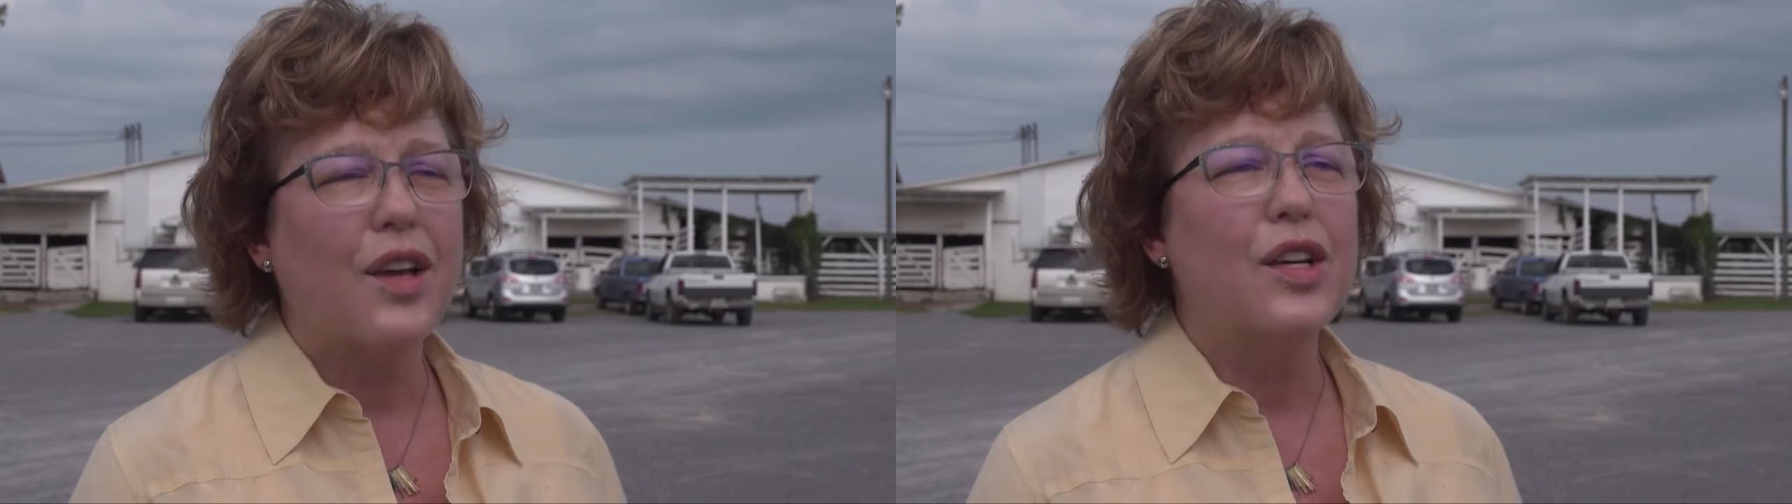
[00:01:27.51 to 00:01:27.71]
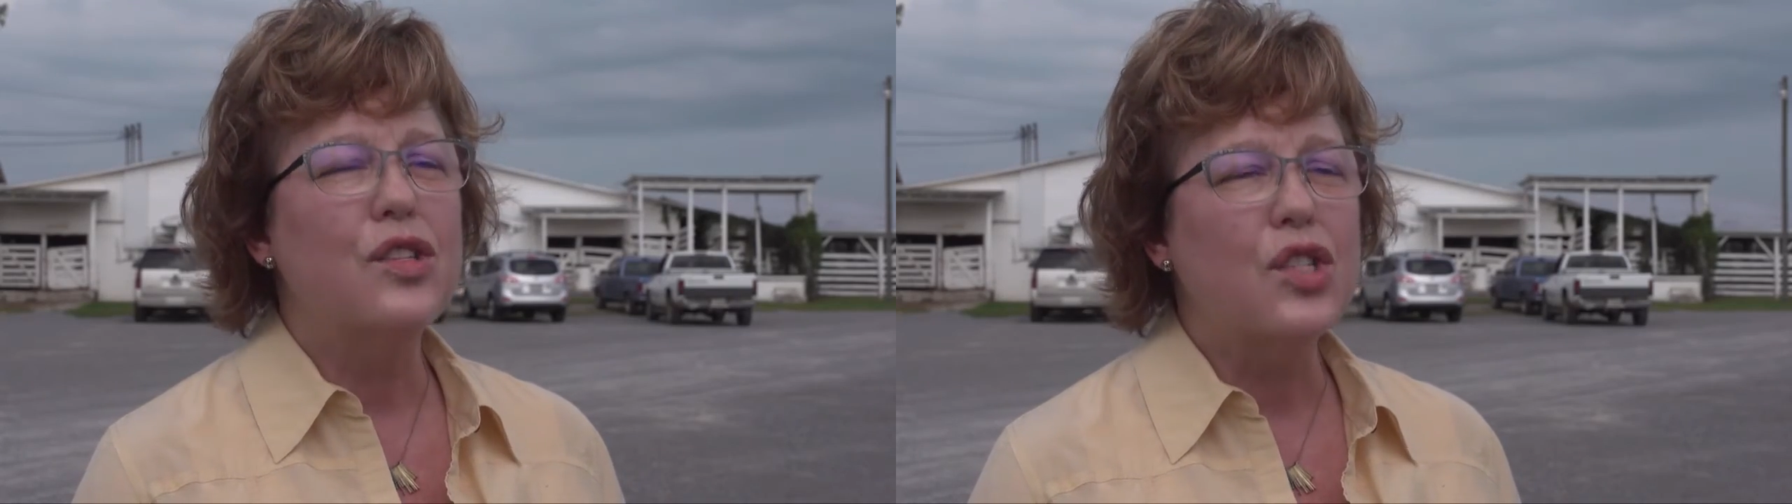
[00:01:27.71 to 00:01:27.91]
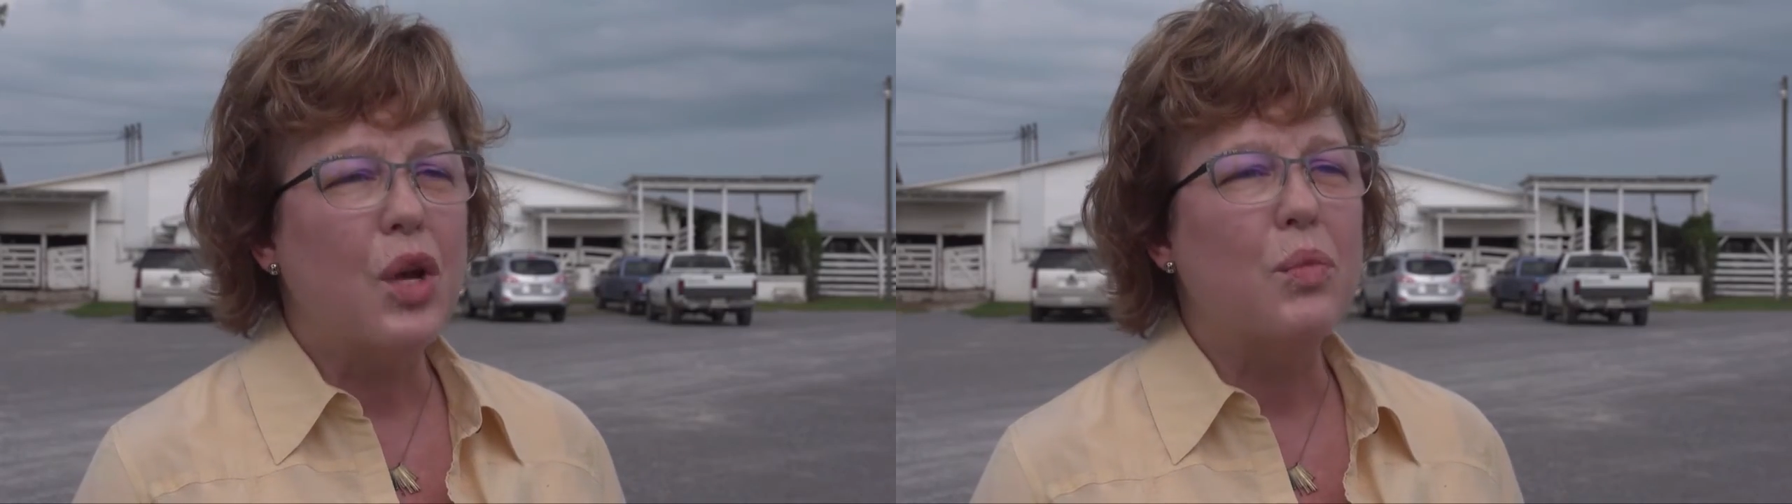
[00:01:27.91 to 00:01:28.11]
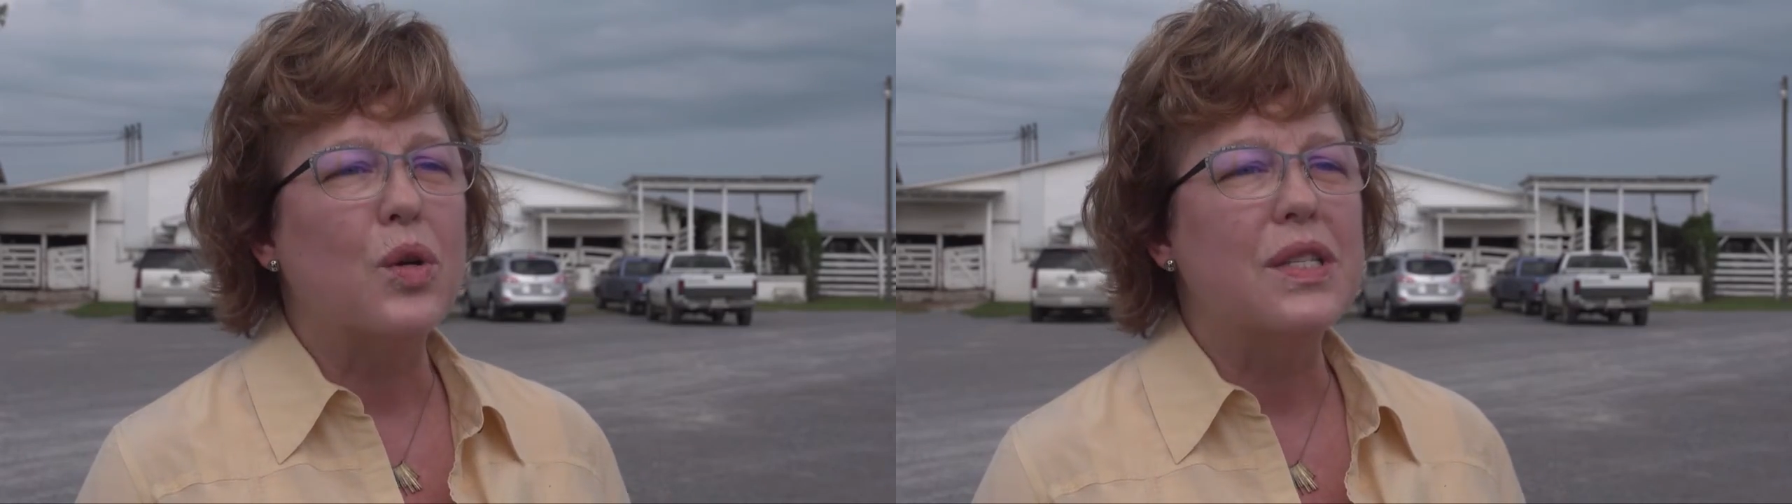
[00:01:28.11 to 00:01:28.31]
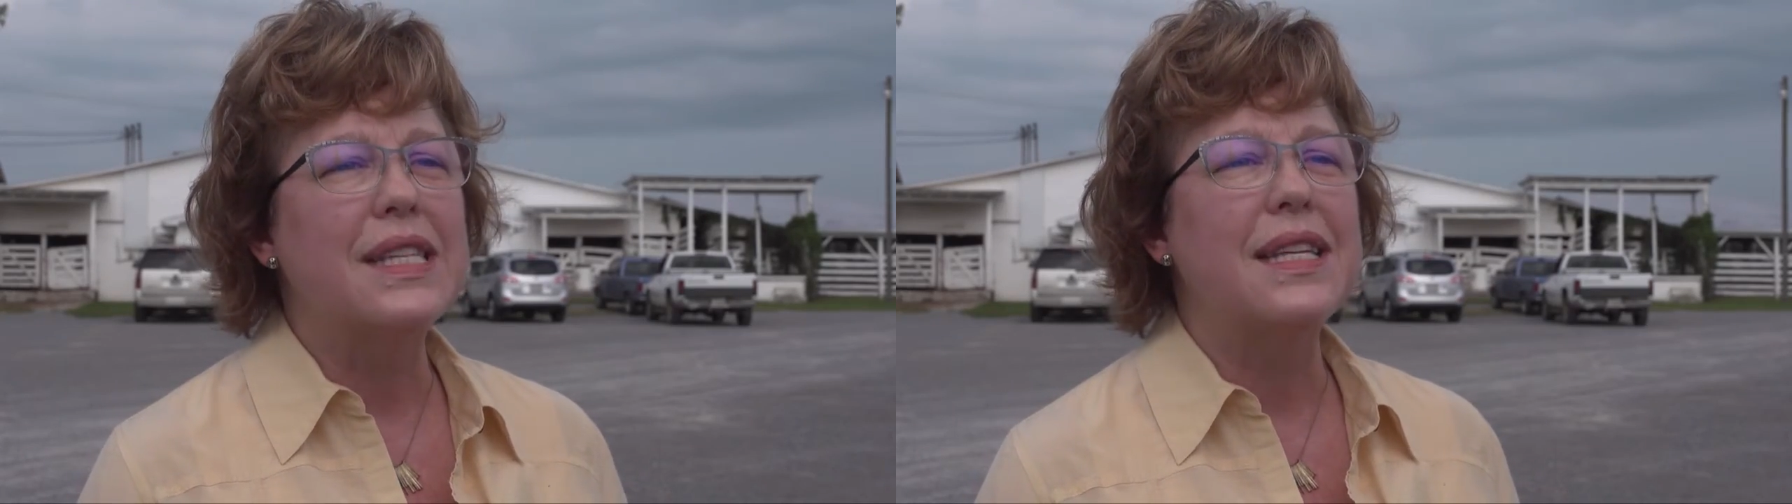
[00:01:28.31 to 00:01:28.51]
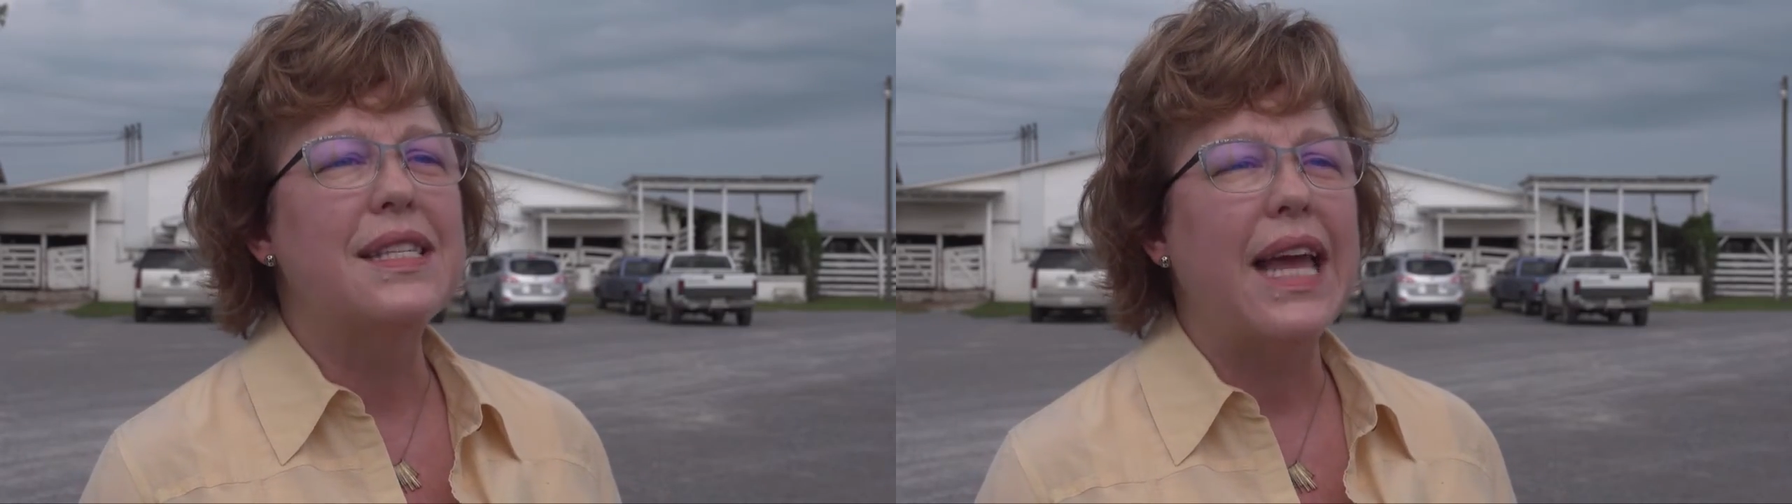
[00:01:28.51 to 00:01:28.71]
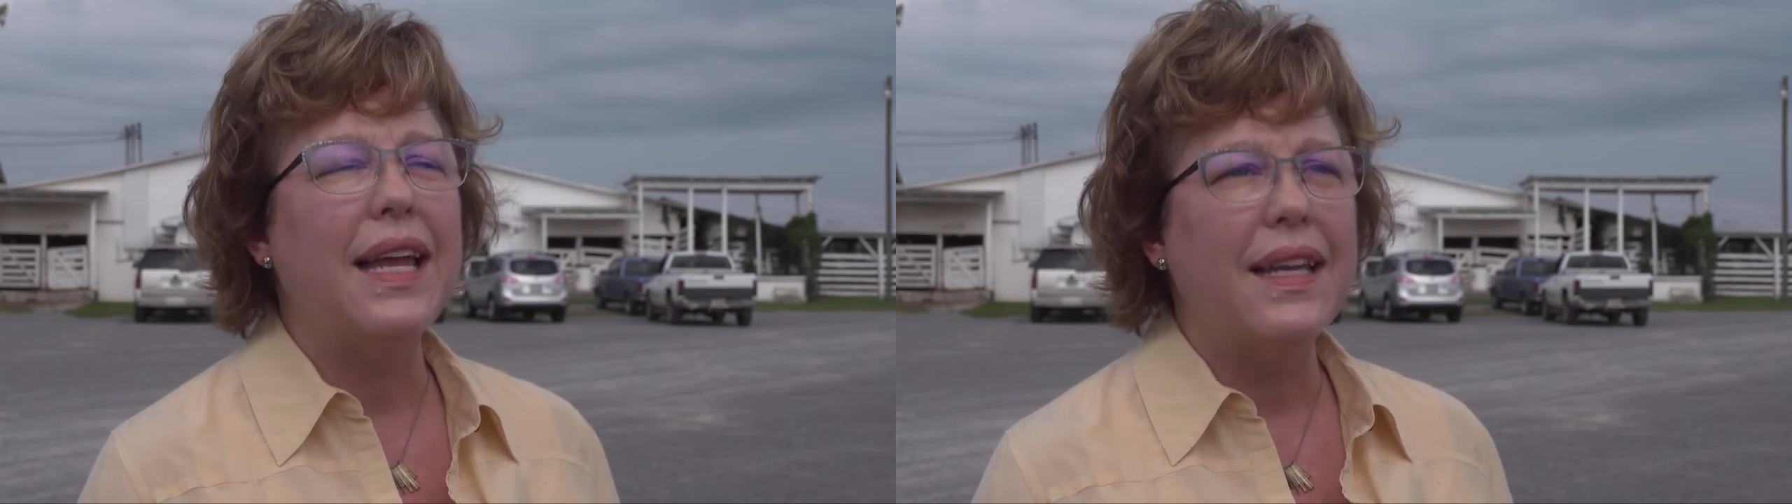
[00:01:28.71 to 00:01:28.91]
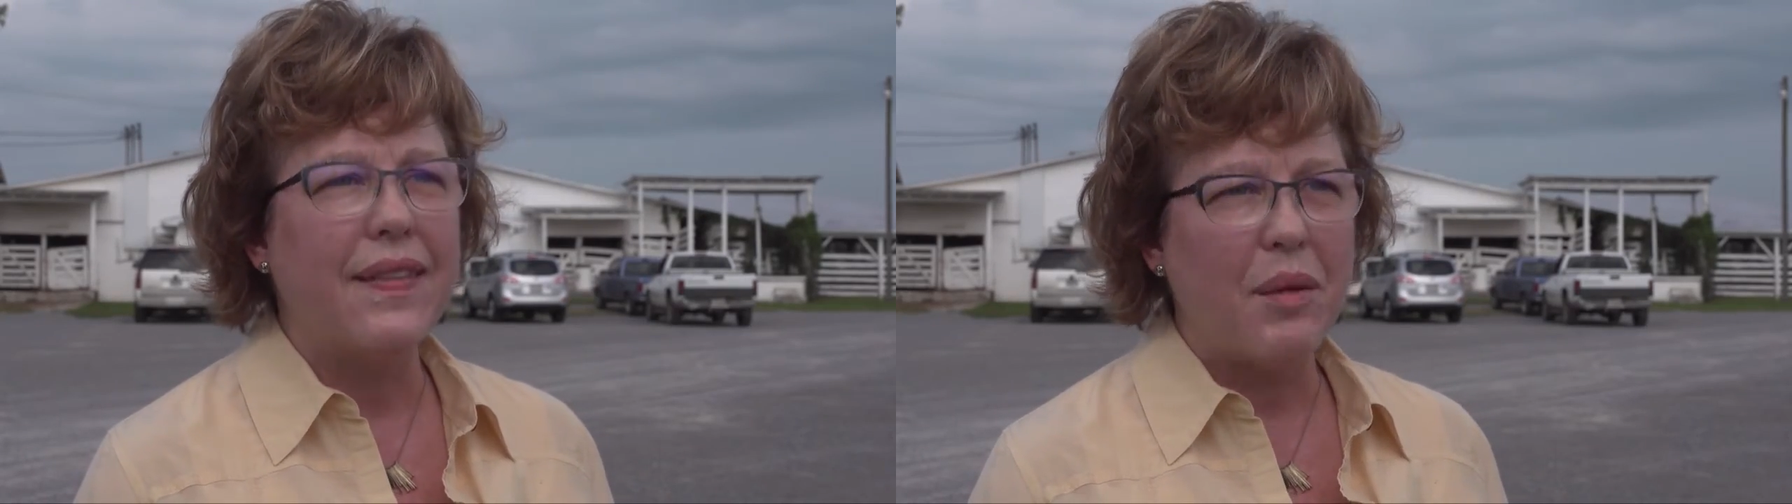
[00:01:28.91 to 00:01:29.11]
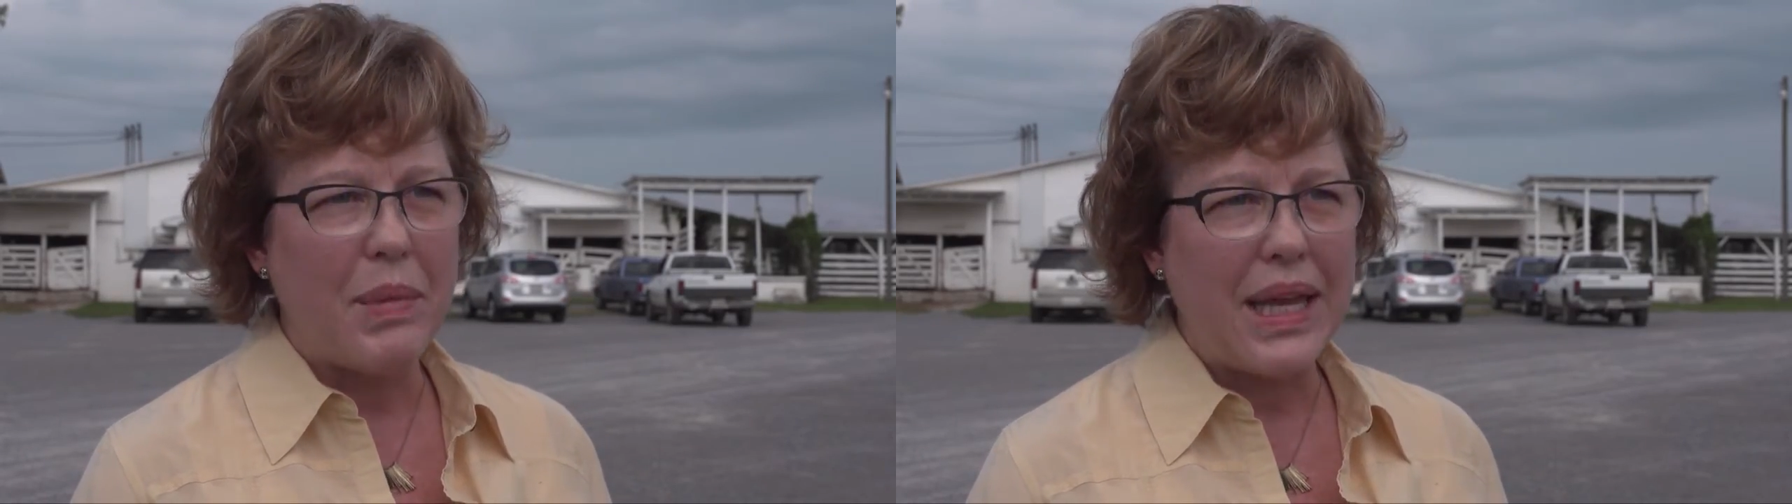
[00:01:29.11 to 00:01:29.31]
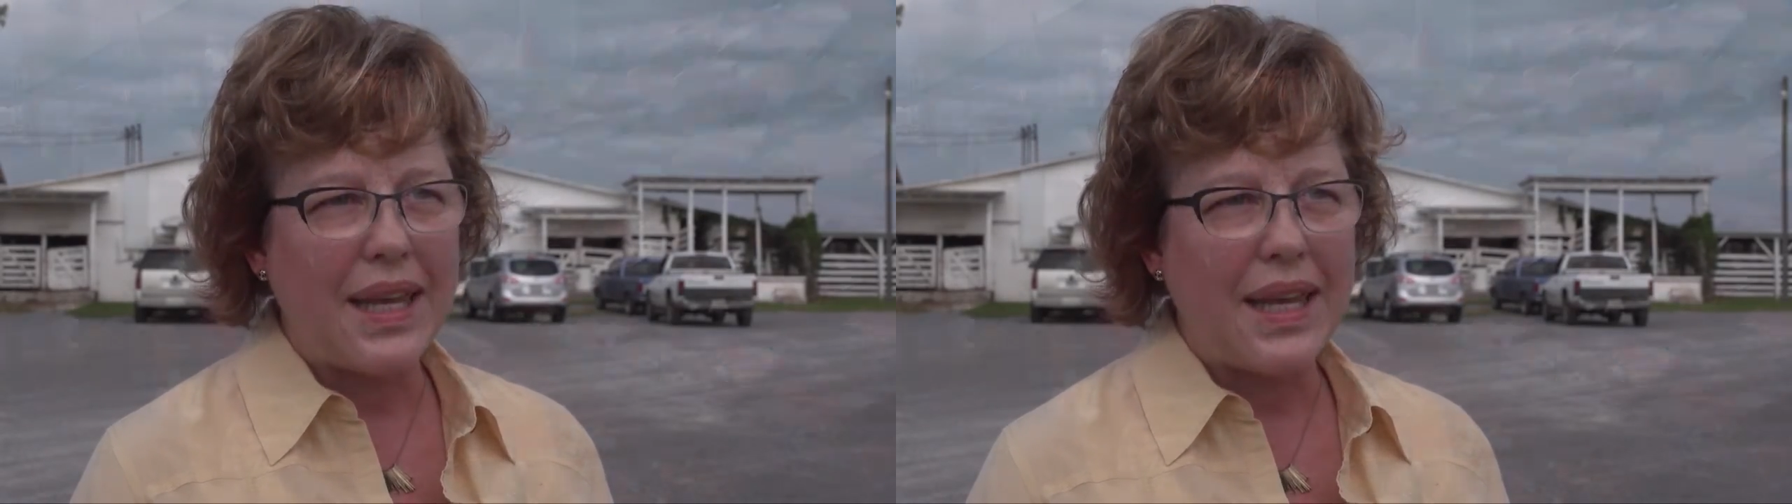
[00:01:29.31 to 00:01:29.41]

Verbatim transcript: consumers that stand at the meat